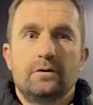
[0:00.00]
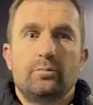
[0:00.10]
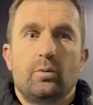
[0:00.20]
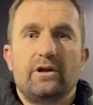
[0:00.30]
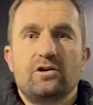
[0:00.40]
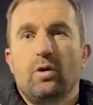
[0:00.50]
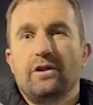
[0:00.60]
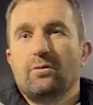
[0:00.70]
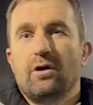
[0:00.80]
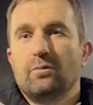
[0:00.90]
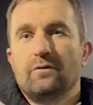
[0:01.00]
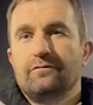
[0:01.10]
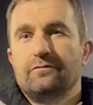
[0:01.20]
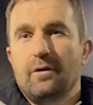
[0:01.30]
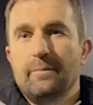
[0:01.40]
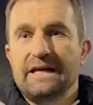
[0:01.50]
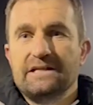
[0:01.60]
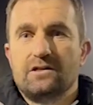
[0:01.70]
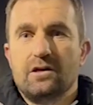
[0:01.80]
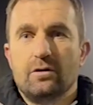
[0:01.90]
But when you're 1 0 up with a minute
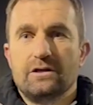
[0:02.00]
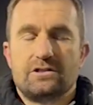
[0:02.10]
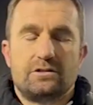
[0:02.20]
to go, it's,